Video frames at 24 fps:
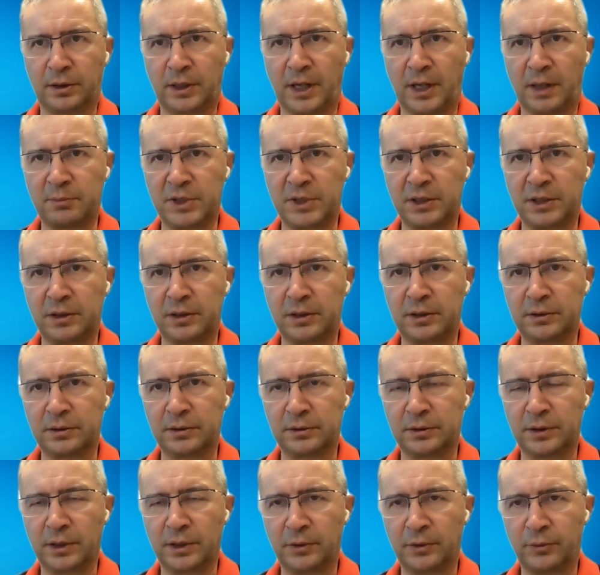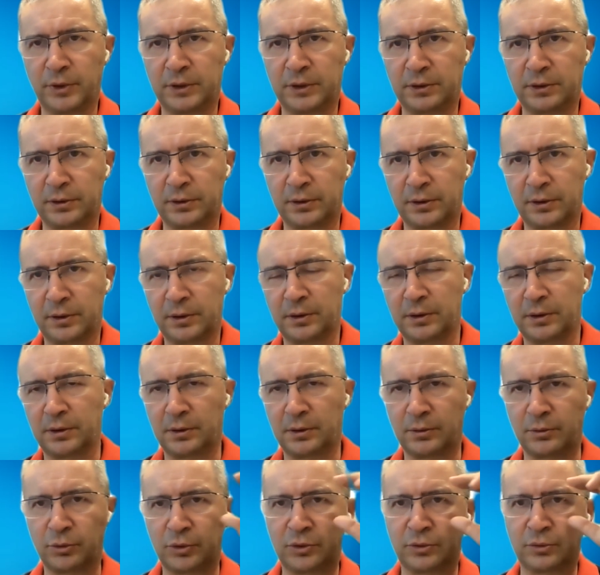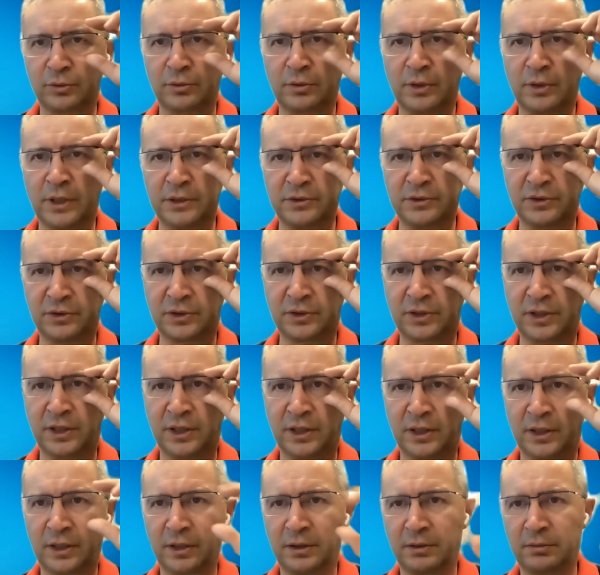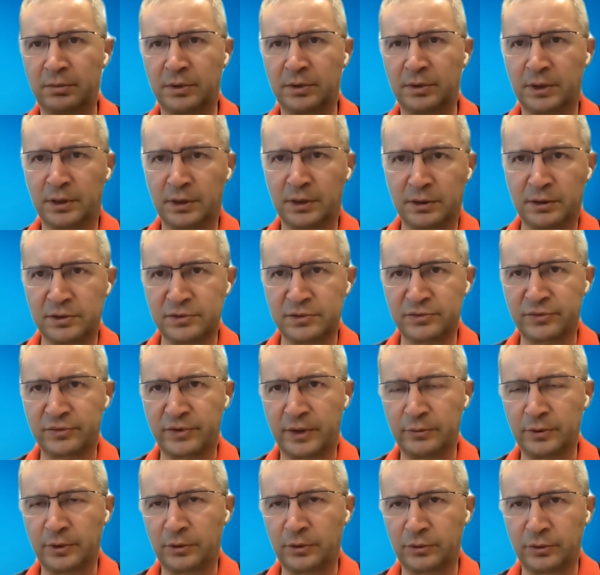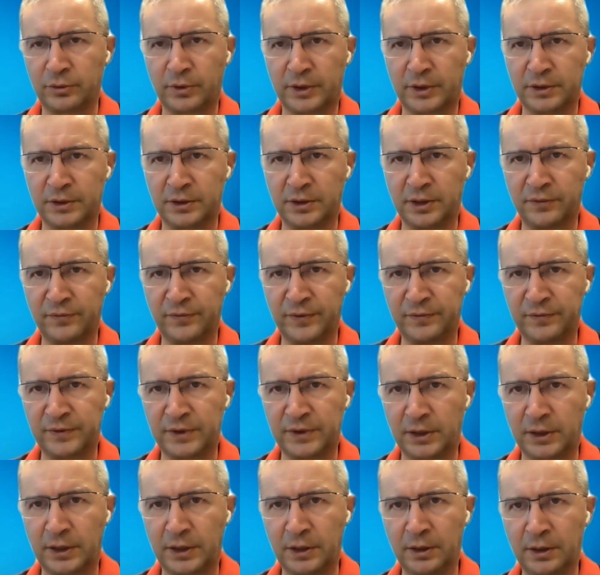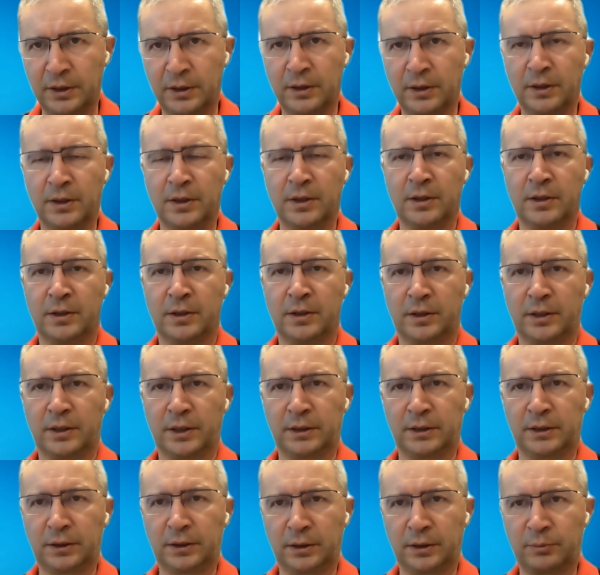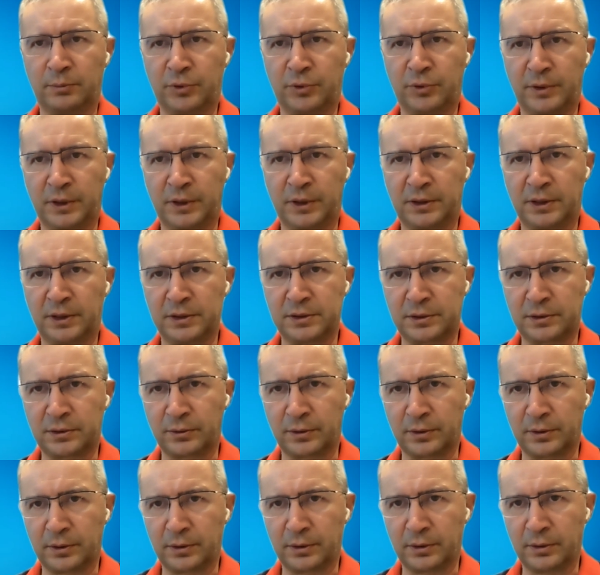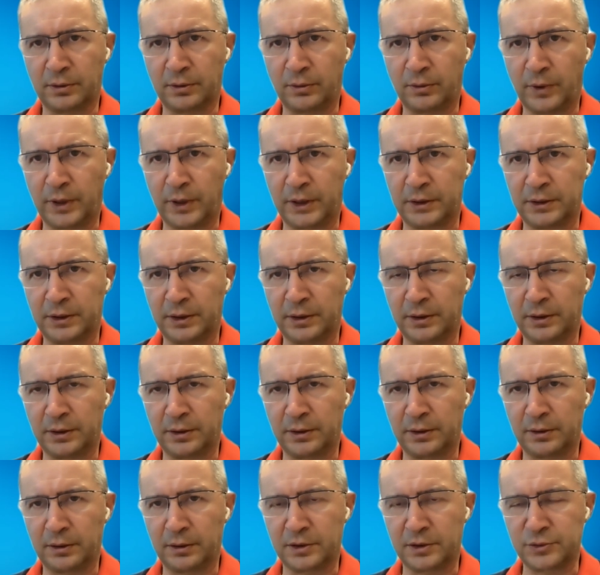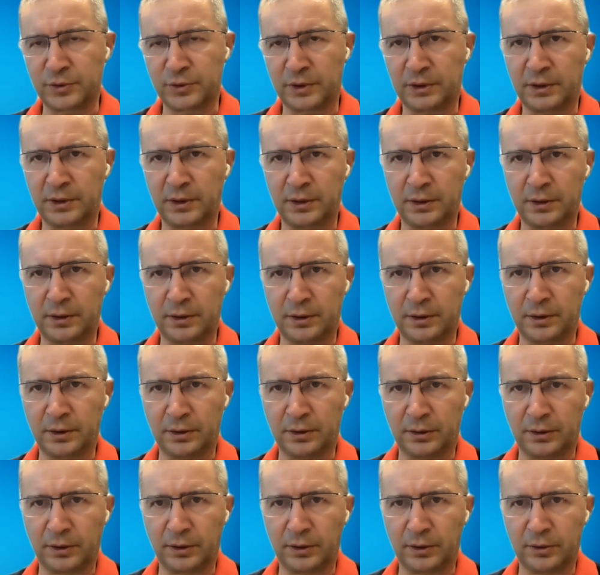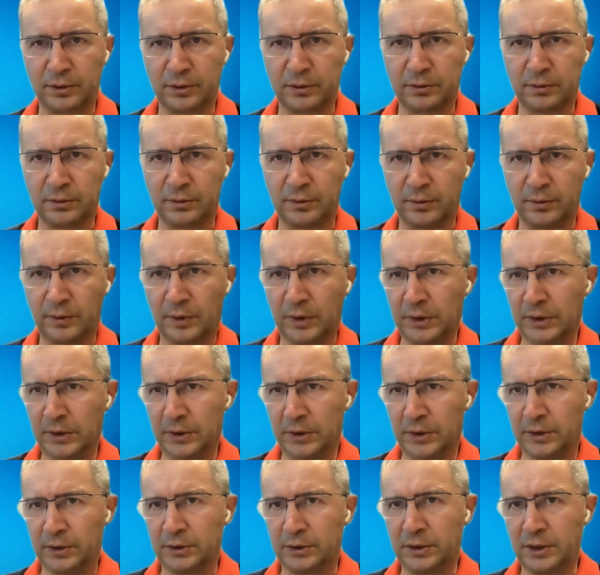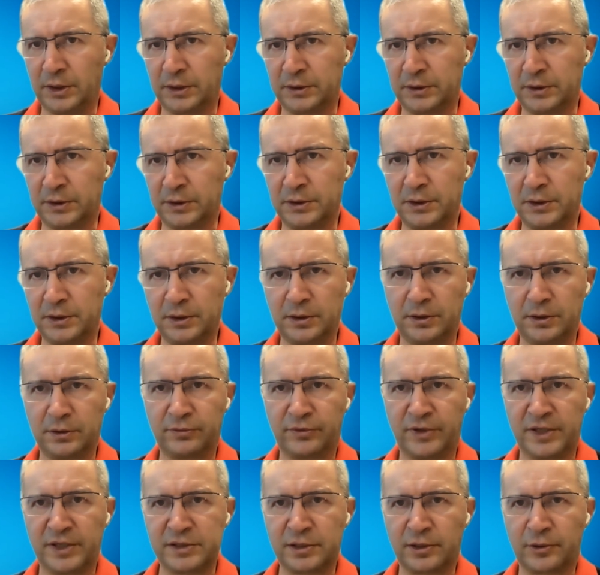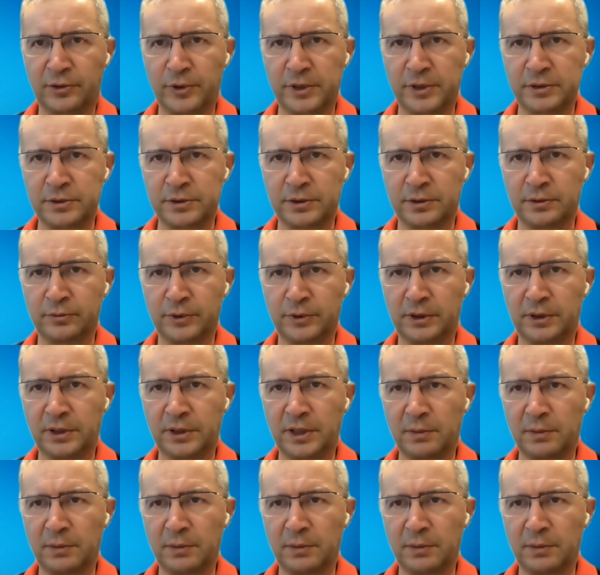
coming there with 200K in this round, 250K, and probably that's why the attendee raised the question with.